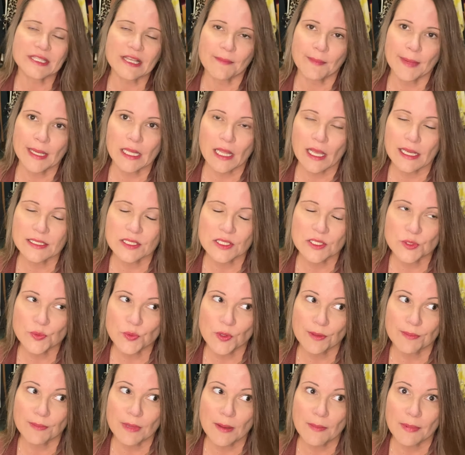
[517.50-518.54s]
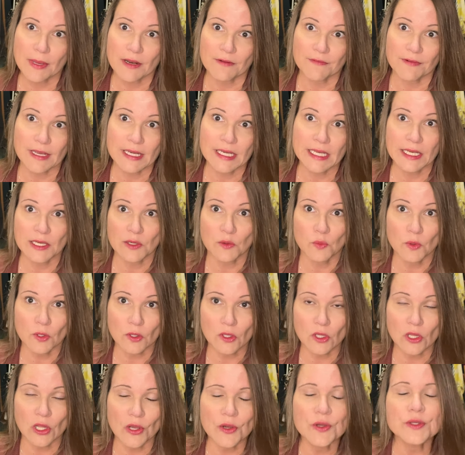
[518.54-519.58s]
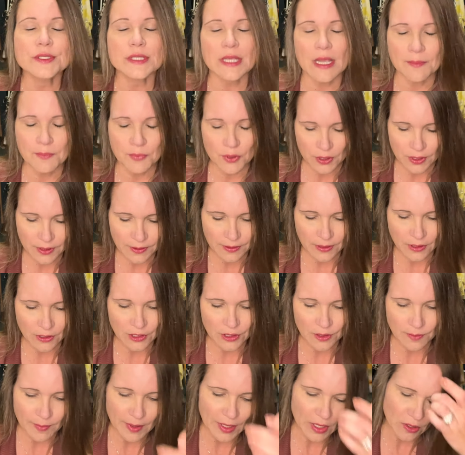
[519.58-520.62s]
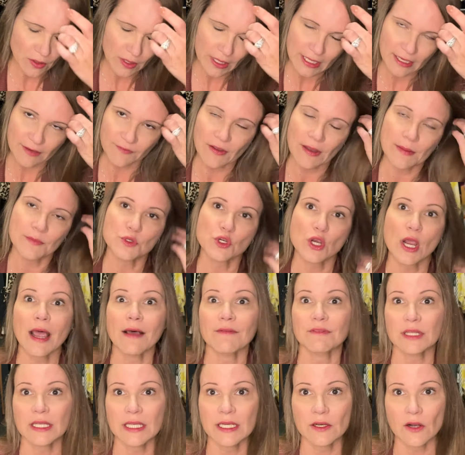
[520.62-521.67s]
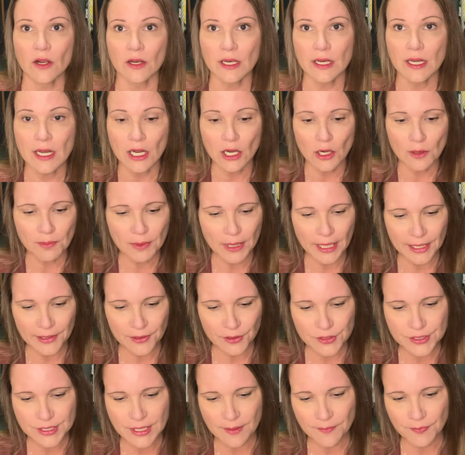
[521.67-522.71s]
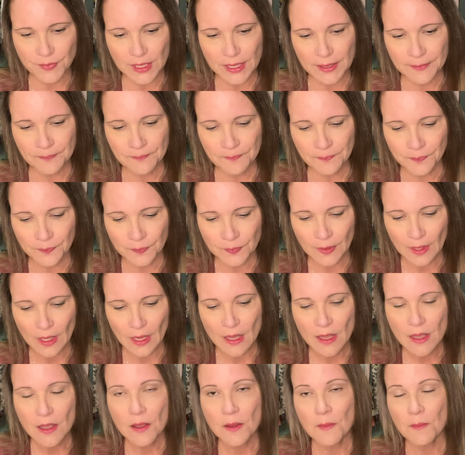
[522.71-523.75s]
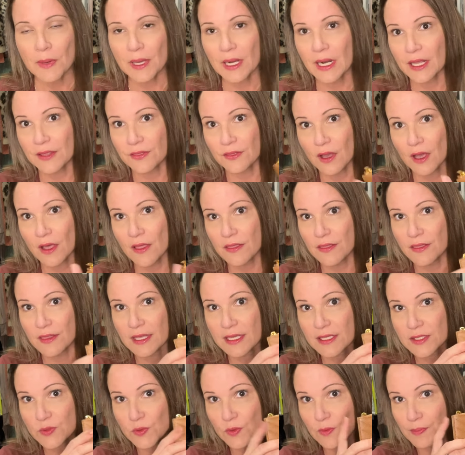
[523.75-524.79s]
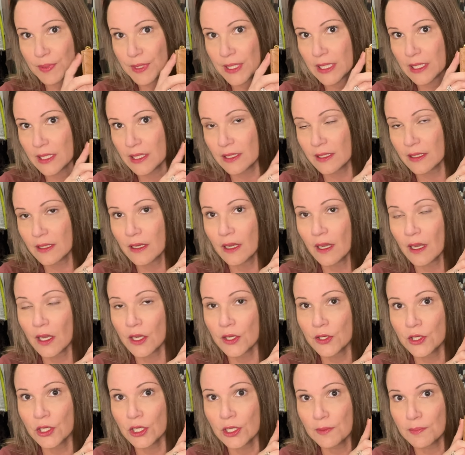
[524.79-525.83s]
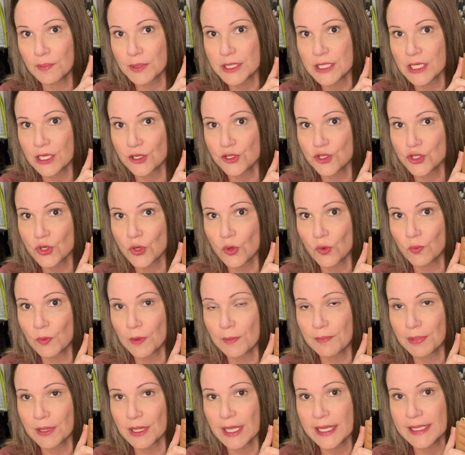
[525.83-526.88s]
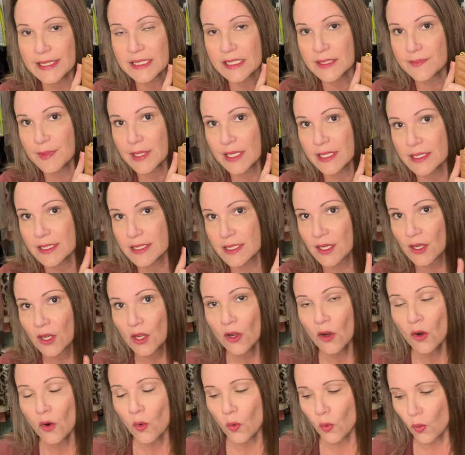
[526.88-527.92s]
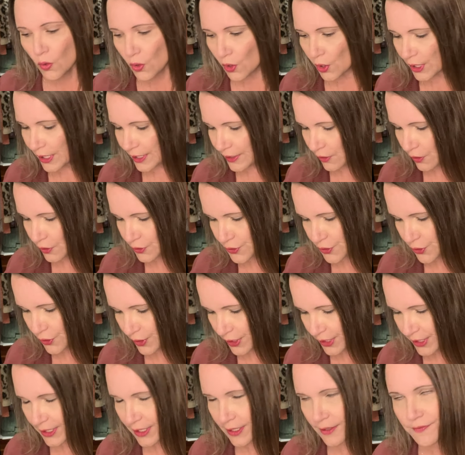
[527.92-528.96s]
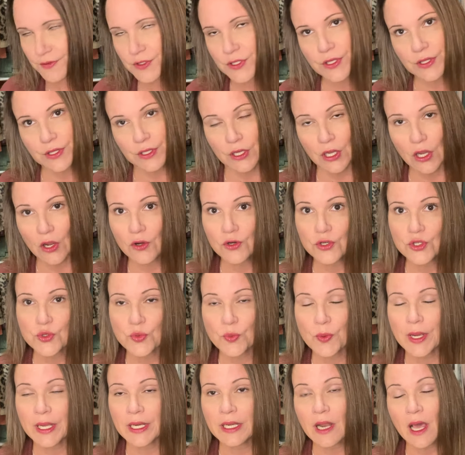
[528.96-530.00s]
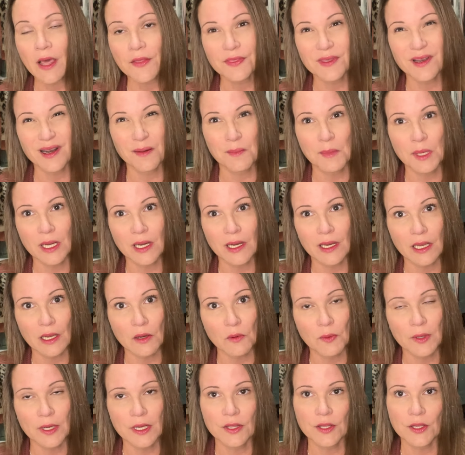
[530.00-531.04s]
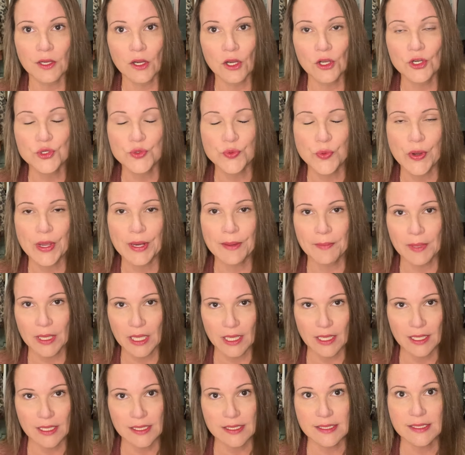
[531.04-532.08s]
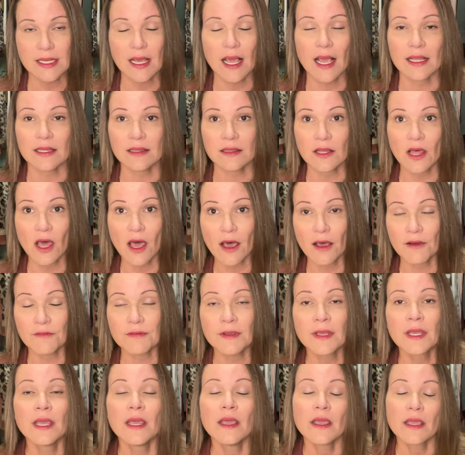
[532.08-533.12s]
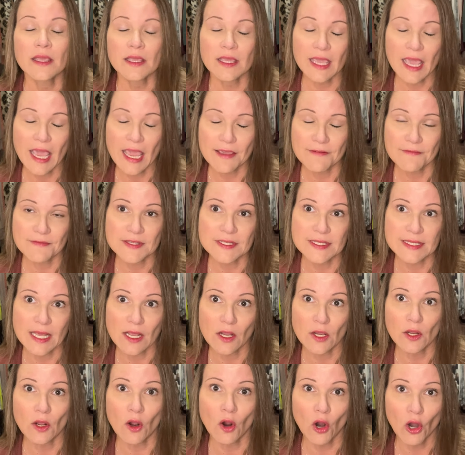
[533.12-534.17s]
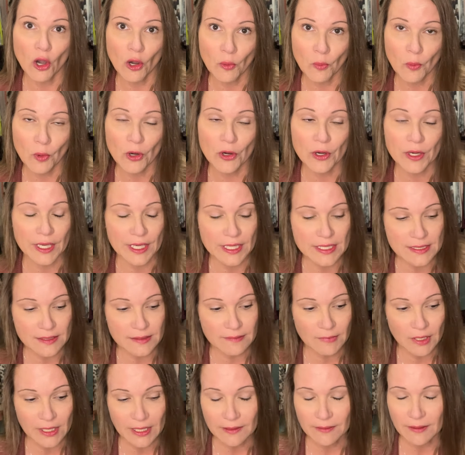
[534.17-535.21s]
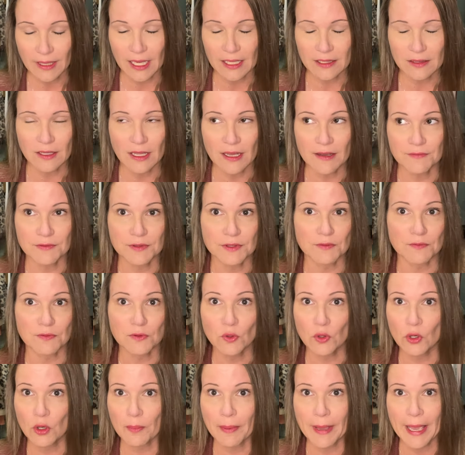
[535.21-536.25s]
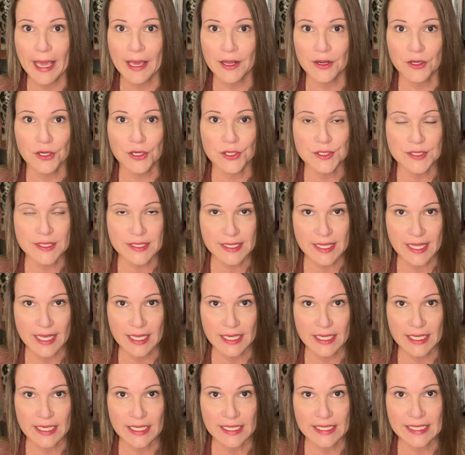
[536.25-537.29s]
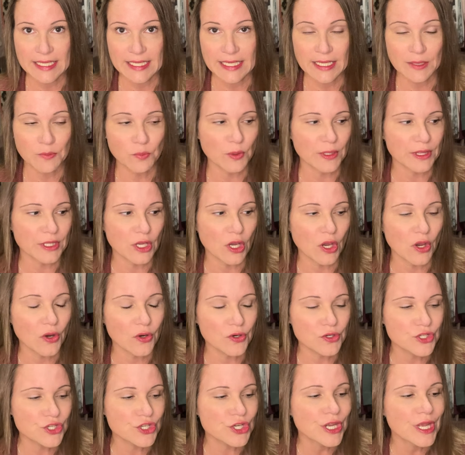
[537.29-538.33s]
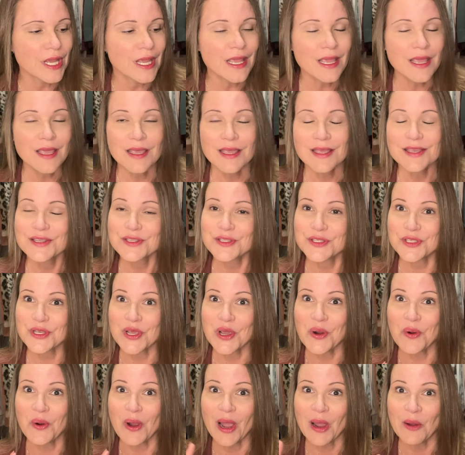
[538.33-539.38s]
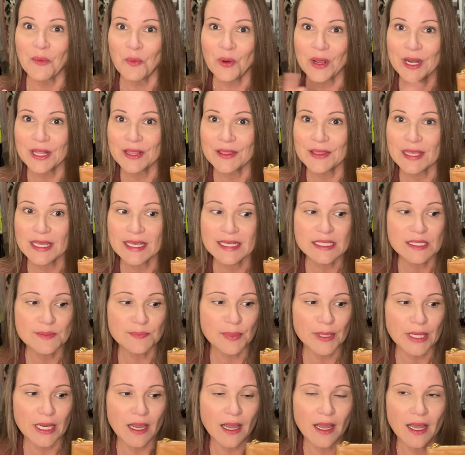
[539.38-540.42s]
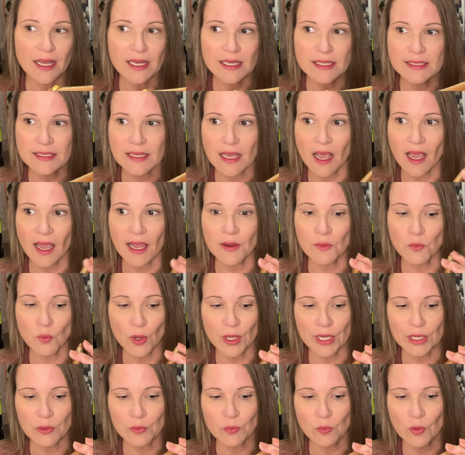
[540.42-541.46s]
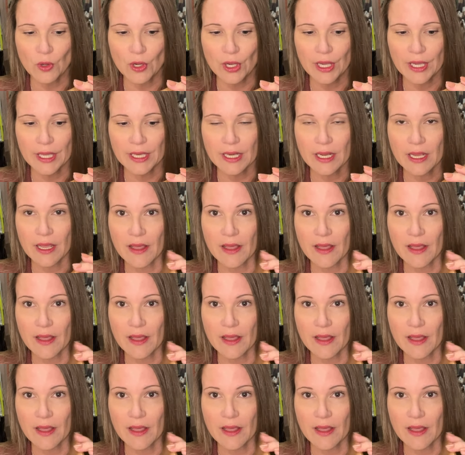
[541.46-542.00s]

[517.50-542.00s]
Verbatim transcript: have my license with me, but if I need it real close, I put it there in the middle, like if I'm traveling on an airplane or something. But I thought this would be a good potential replacement or an alternative to the Coach one. Not that I'm going to get rid of the Coach one because I love Kaffe Fassett artwork and I love the floral patterns that he did with Coach. So I wanted this because I wanted one